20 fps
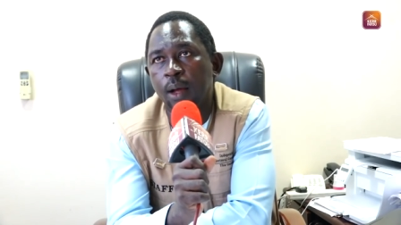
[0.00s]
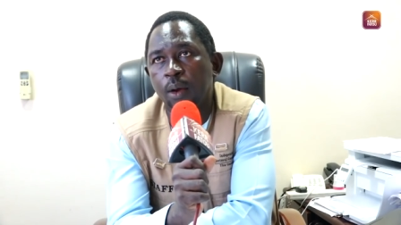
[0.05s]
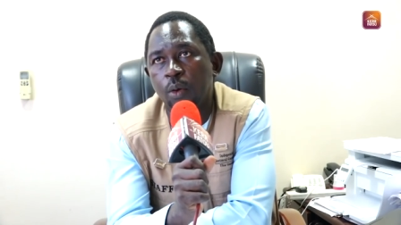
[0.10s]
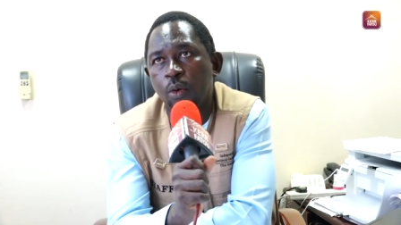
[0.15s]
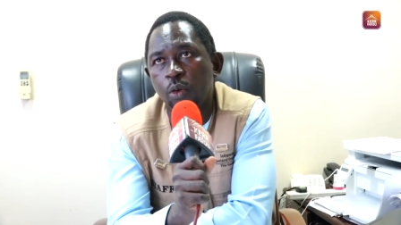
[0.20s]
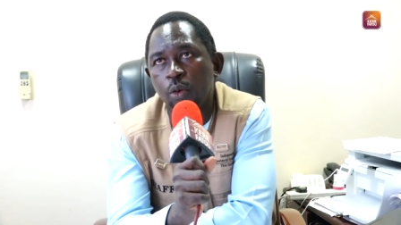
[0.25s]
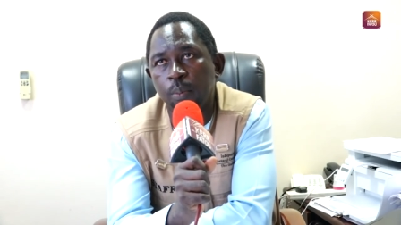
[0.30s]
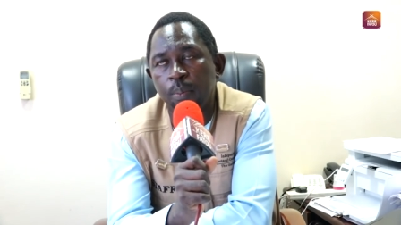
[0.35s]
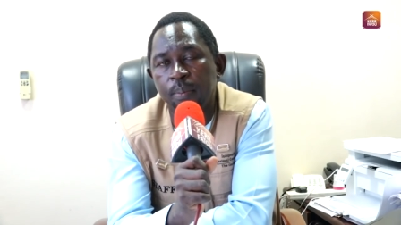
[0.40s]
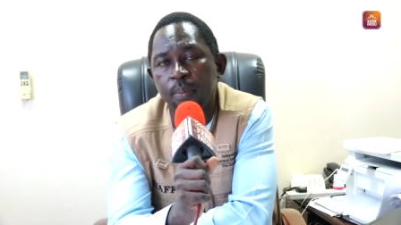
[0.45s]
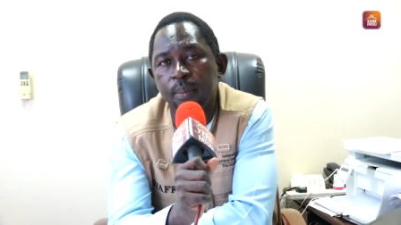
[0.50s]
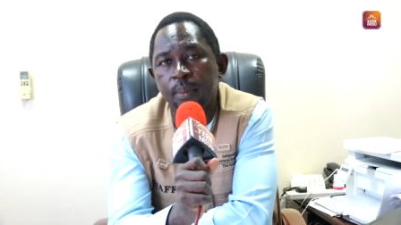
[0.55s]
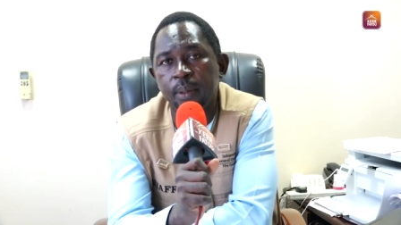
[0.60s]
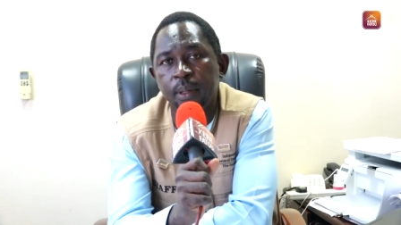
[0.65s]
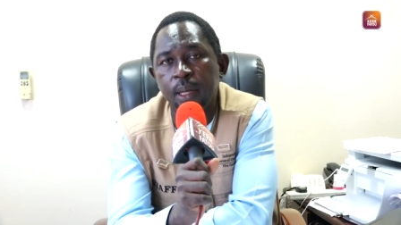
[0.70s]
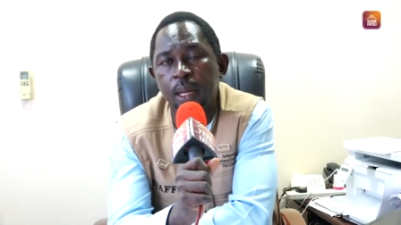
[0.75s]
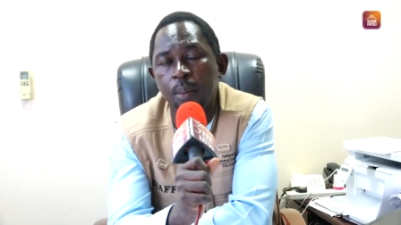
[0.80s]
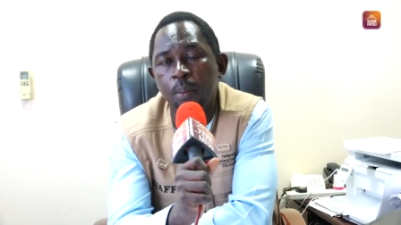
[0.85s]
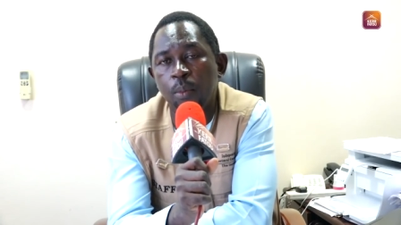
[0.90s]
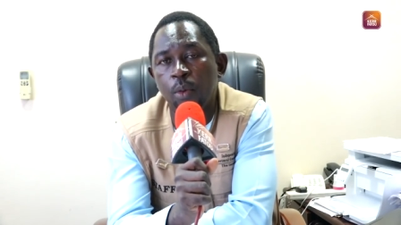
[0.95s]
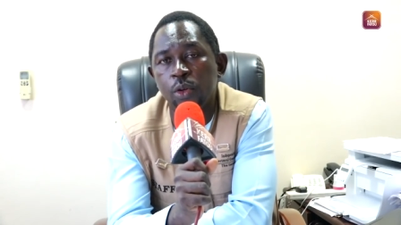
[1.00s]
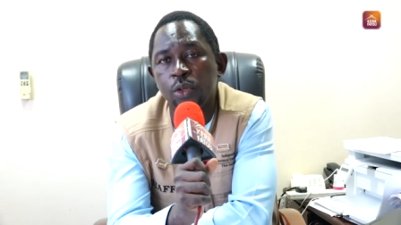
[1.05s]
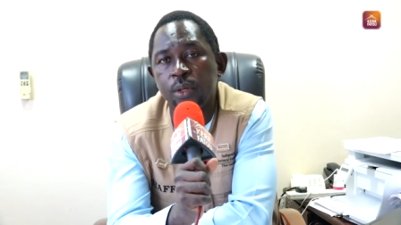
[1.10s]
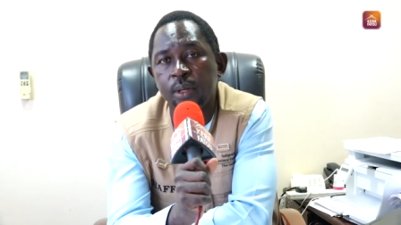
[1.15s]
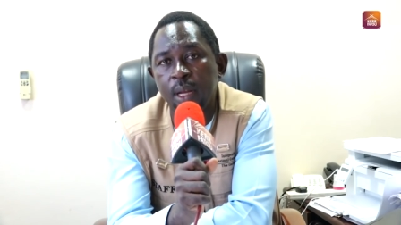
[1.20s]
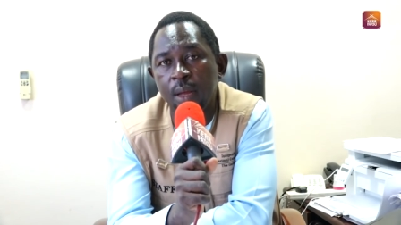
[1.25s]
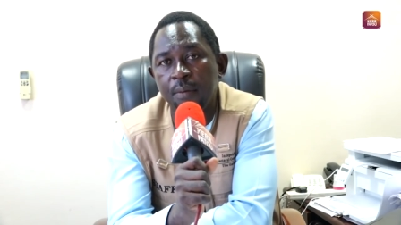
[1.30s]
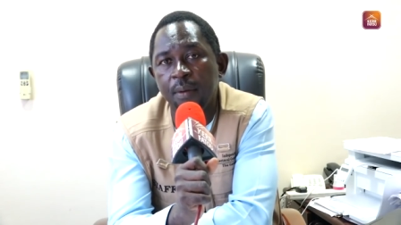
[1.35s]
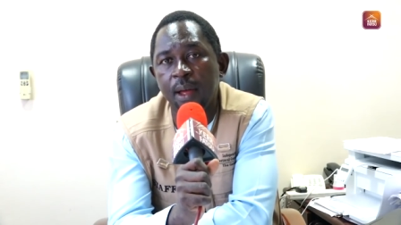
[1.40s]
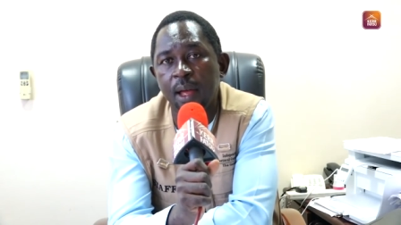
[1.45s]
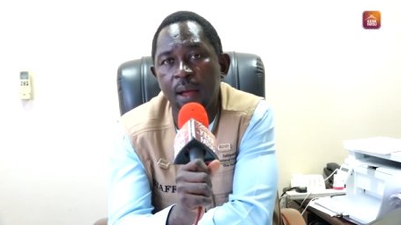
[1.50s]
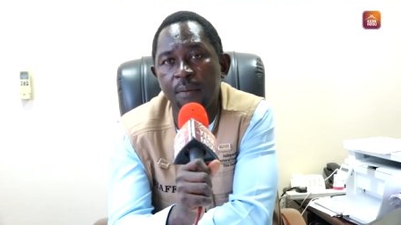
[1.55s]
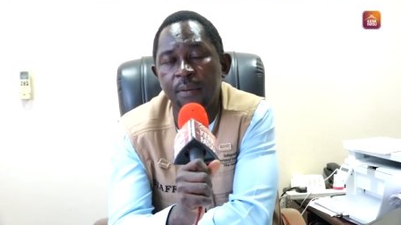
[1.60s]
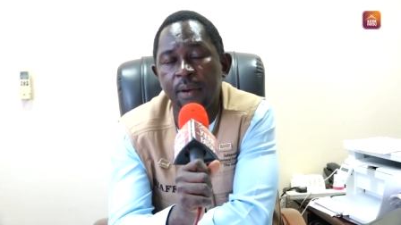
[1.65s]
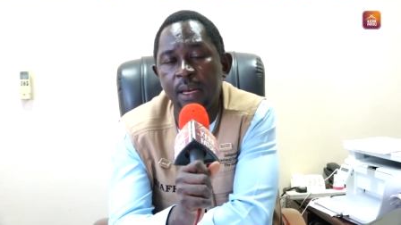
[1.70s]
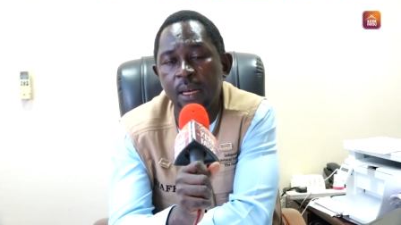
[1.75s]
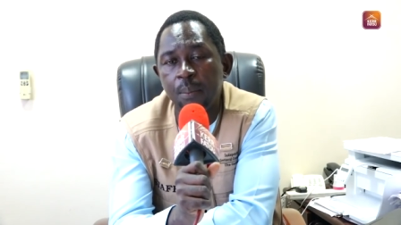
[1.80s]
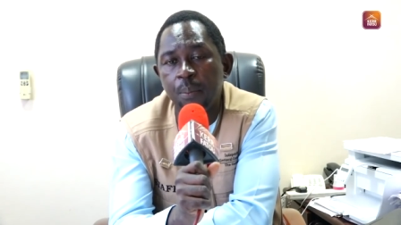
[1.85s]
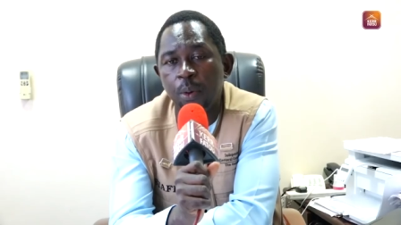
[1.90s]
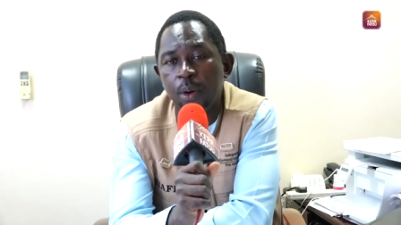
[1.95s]
group. They must never have
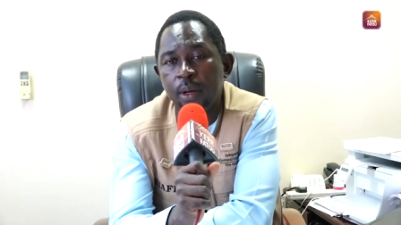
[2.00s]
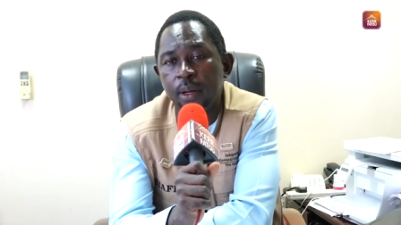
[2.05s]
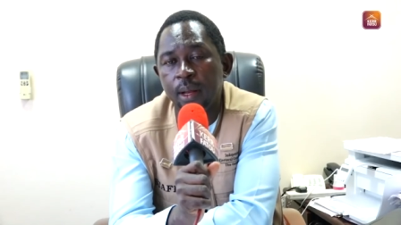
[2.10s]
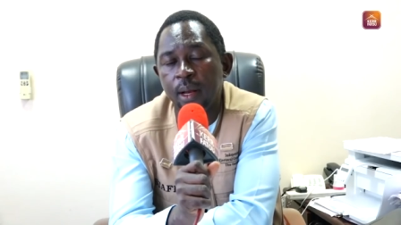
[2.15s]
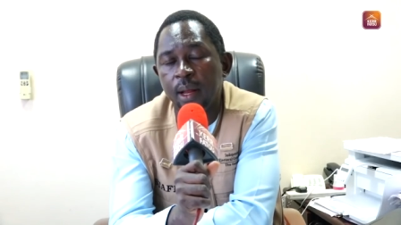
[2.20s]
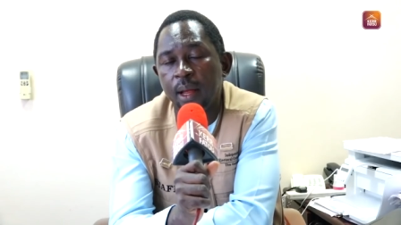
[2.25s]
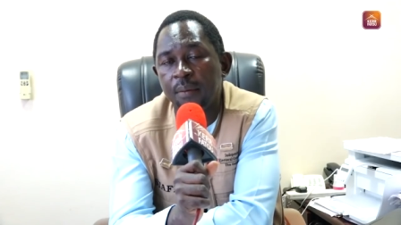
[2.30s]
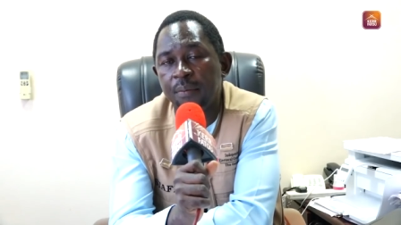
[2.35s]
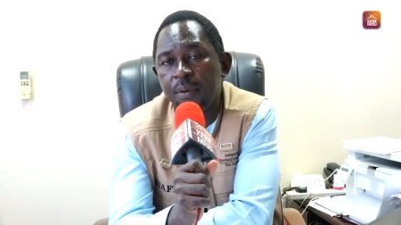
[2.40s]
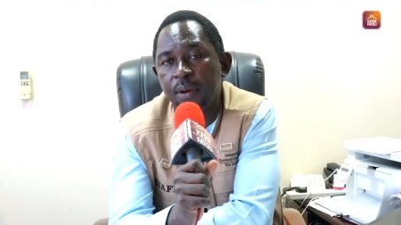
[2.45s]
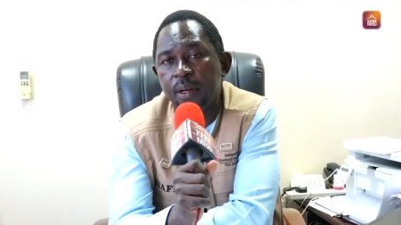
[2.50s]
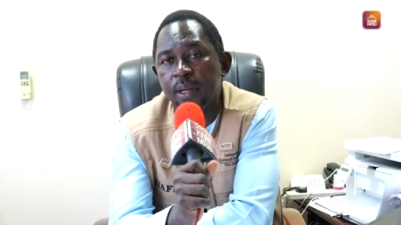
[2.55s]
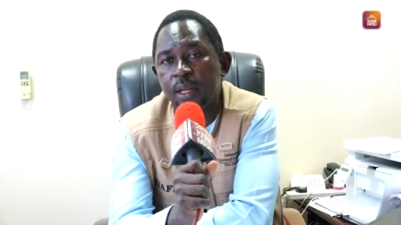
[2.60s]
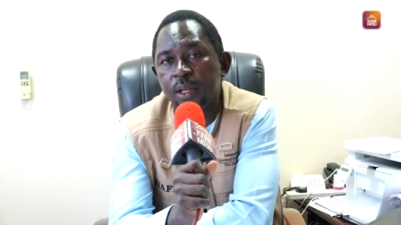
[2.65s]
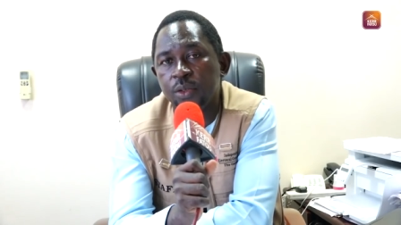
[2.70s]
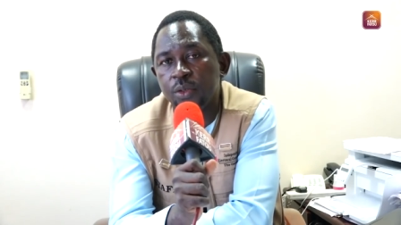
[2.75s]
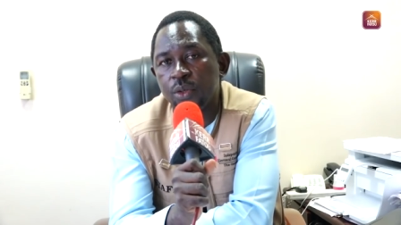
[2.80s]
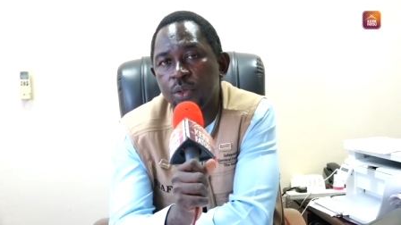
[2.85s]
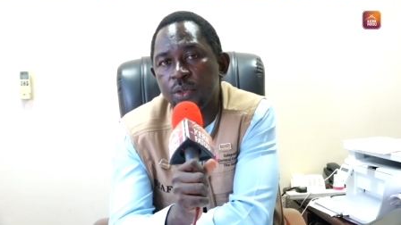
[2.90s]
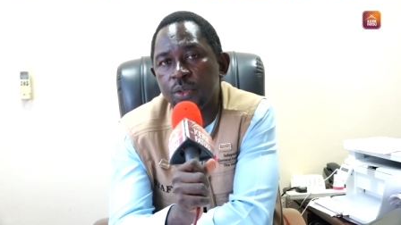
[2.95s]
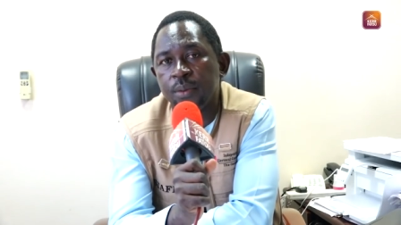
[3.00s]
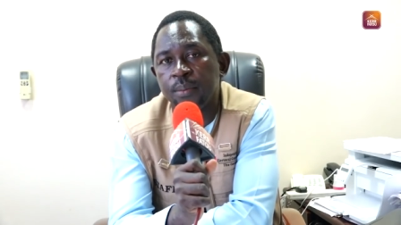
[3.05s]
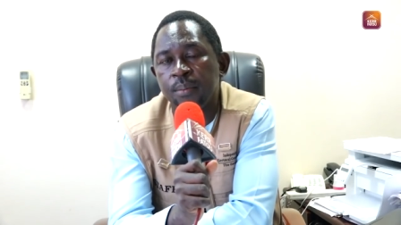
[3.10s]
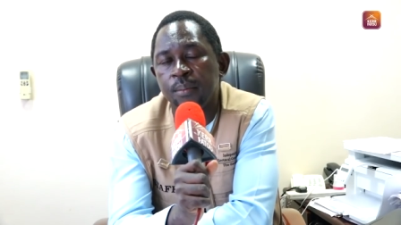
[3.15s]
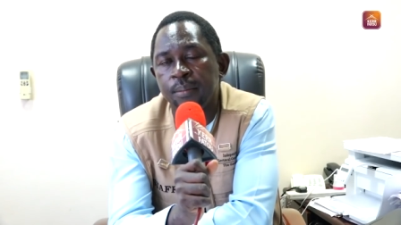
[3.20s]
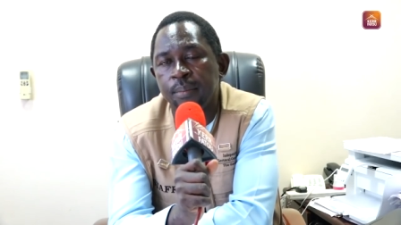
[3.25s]
any political affiliations.